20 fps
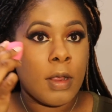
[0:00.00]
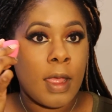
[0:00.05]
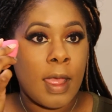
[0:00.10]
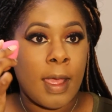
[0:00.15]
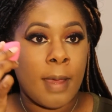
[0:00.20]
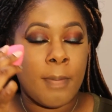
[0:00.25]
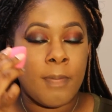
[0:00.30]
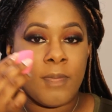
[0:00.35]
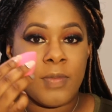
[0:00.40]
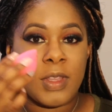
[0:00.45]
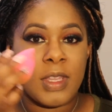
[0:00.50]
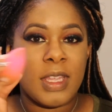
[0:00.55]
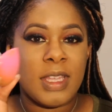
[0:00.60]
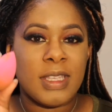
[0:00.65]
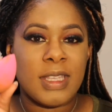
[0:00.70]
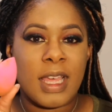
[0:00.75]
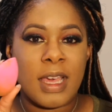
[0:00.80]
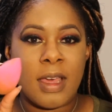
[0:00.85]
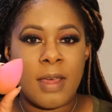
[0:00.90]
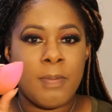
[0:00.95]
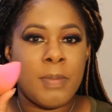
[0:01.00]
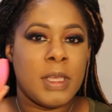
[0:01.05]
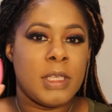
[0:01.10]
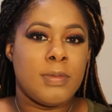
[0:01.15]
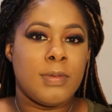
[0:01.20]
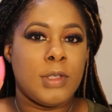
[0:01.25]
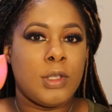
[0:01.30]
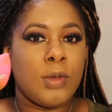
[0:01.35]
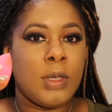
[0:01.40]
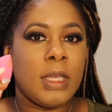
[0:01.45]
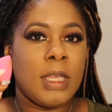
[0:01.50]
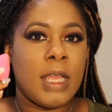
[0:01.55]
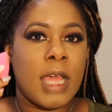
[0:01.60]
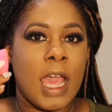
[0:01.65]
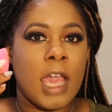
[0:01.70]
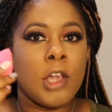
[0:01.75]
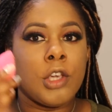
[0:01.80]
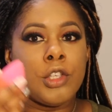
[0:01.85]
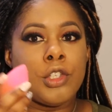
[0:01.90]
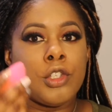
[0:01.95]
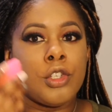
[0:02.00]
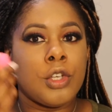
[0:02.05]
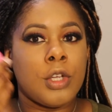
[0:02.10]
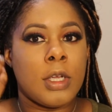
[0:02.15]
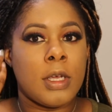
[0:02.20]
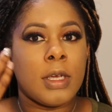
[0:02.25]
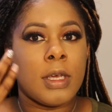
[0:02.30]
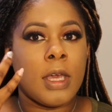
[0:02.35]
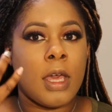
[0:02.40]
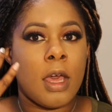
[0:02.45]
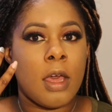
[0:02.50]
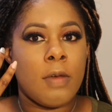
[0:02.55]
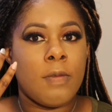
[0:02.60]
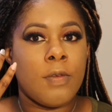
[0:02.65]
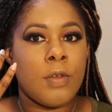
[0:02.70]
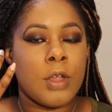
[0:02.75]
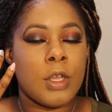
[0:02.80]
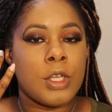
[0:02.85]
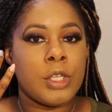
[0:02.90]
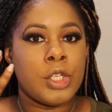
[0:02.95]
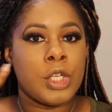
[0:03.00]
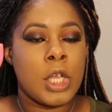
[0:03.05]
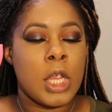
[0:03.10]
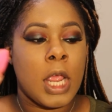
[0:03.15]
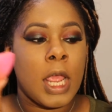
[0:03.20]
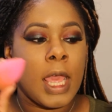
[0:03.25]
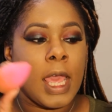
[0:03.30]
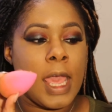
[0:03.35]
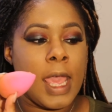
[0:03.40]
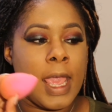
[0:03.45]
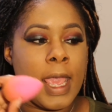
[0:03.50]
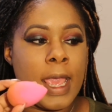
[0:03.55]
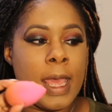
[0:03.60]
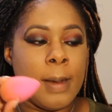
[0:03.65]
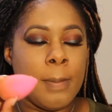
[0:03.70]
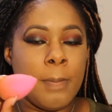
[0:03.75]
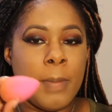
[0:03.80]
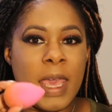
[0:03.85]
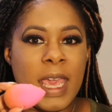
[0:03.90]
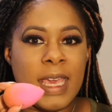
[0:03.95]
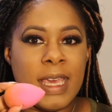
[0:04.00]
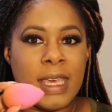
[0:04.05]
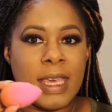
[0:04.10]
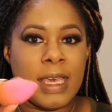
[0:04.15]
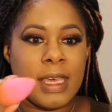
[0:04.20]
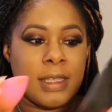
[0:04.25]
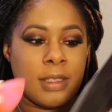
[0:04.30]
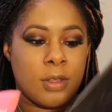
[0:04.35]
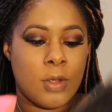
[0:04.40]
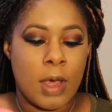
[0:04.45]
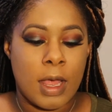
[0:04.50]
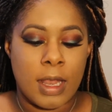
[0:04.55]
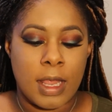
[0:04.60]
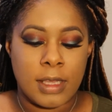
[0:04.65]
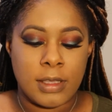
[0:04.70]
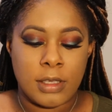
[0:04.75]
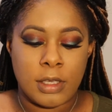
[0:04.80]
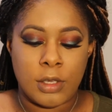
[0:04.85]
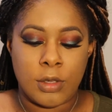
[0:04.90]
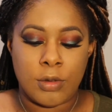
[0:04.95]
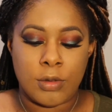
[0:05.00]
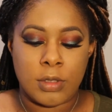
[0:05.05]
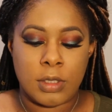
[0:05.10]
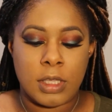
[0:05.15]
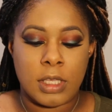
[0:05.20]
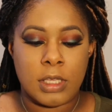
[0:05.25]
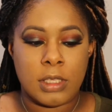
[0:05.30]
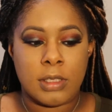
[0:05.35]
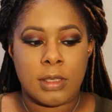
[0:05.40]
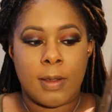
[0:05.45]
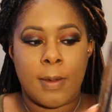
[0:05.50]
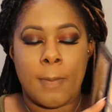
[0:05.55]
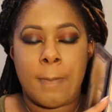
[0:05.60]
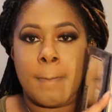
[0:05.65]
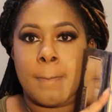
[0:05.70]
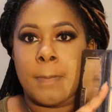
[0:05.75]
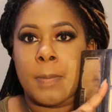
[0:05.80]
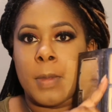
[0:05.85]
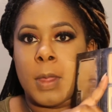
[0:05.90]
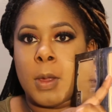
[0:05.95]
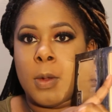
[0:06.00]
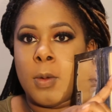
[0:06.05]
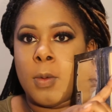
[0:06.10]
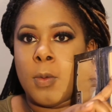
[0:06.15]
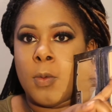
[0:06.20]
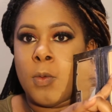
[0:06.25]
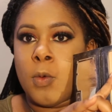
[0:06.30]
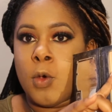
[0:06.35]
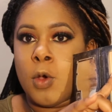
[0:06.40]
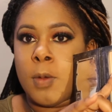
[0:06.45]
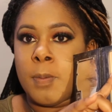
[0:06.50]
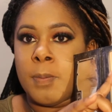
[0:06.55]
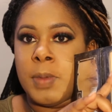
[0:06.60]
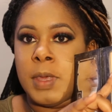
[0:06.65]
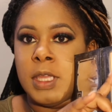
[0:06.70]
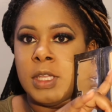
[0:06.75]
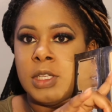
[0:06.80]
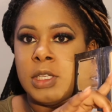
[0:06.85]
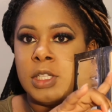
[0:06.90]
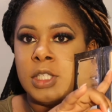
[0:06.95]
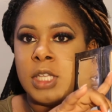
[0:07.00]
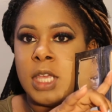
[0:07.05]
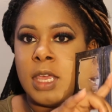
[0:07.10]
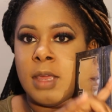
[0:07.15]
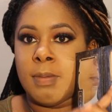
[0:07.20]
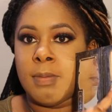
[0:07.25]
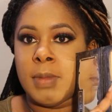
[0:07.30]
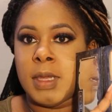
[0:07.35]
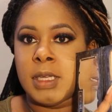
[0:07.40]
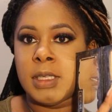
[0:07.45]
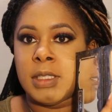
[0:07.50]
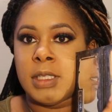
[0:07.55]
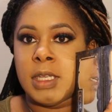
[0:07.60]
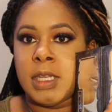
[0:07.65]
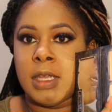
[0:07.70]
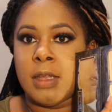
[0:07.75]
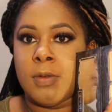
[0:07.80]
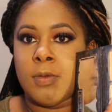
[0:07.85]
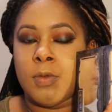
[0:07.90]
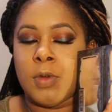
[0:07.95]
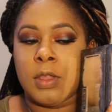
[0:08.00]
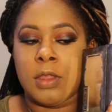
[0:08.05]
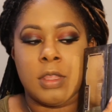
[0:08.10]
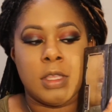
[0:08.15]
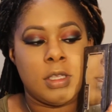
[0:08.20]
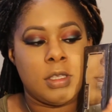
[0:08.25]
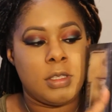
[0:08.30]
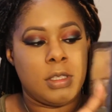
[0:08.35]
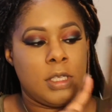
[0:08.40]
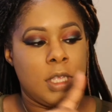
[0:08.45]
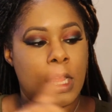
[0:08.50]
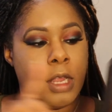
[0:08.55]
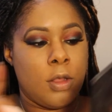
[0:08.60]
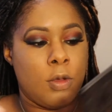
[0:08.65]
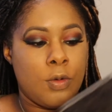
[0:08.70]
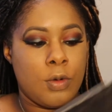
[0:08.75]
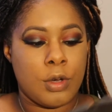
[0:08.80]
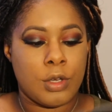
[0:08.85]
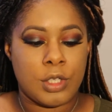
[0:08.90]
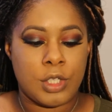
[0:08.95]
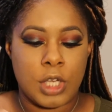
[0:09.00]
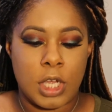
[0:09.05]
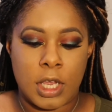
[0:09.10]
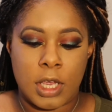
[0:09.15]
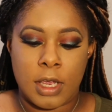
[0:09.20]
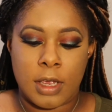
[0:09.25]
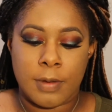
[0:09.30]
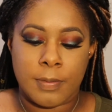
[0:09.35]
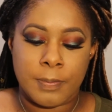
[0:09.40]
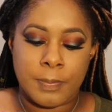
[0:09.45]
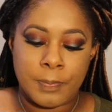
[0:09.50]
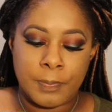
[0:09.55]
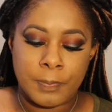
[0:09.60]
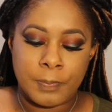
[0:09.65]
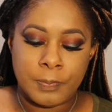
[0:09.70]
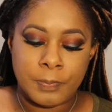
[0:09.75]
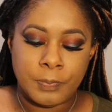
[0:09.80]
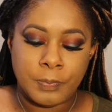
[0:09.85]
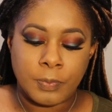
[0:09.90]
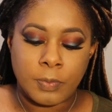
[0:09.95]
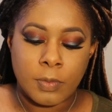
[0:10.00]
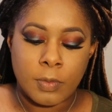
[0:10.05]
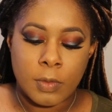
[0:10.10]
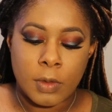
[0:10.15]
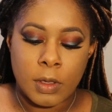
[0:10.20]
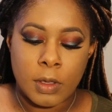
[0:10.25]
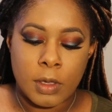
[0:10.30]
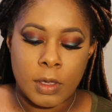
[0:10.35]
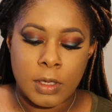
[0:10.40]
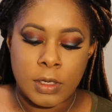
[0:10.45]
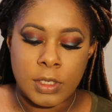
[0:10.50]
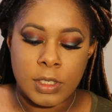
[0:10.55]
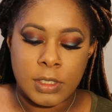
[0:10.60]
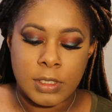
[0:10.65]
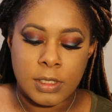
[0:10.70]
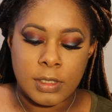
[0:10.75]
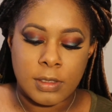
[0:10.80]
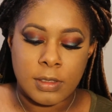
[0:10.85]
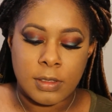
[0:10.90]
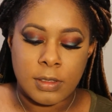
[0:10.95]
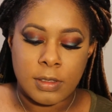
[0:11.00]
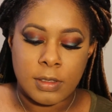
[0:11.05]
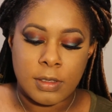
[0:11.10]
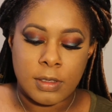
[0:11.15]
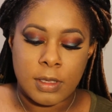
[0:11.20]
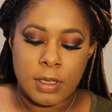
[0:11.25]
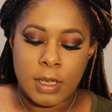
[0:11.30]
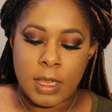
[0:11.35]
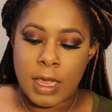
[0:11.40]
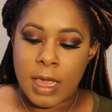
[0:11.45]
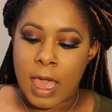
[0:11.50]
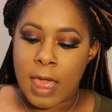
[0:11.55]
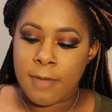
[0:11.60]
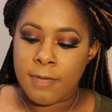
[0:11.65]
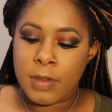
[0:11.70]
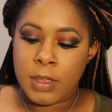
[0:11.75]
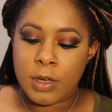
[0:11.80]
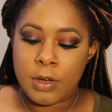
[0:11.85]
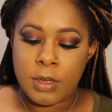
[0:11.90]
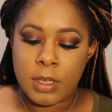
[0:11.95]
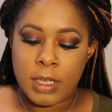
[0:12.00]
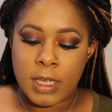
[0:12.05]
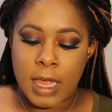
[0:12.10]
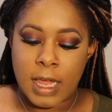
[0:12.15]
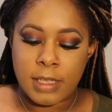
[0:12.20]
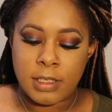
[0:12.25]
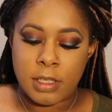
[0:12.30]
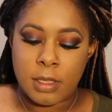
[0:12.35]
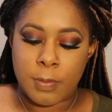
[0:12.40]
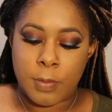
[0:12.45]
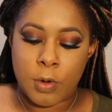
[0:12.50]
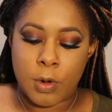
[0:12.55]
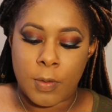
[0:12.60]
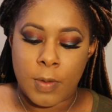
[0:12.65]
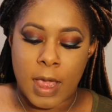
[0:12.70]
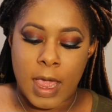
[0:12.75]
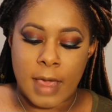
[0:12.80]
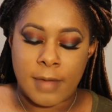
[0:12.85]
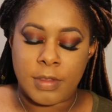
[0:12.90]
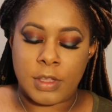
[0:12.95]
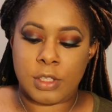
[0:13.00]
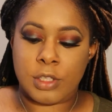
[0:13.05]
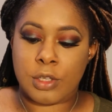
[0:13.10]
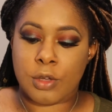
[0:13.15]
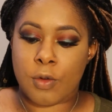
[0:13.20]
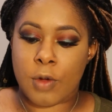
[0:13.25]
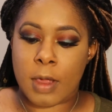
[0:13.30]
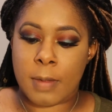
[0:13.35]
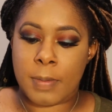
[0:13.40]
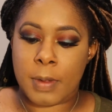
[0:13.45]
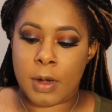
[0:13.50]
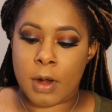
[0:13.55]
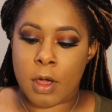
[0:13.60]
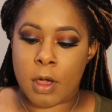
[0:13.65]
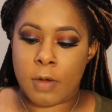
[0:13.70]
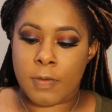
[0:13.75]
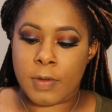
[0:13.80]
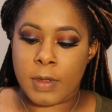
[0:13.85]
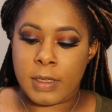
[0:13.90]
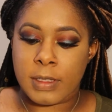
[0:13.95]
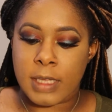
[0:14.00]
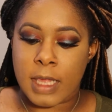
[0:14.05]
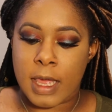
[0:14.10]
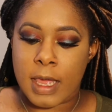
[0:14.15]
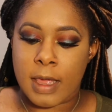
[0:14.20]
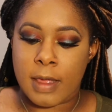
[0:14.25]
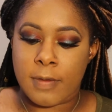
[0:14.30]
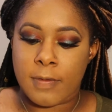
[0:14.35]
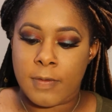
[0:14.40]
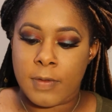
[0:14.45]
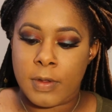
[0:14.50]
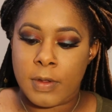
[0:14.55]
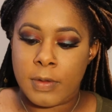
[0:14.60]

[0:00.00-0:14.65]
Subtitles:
And it's like a mix between extra coverage and baking. So I like to use this warm peachy shade mixed in with this yellower shade. And just... like, I've literally got to the point where I have to scrape it off because I